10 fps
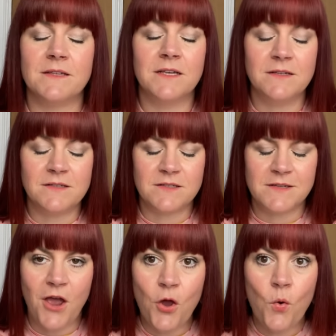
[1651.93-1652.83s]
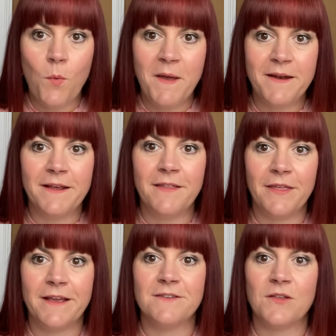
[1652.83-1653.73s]
There's so many
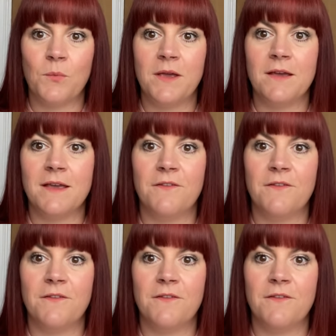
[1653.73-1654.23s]
things that we can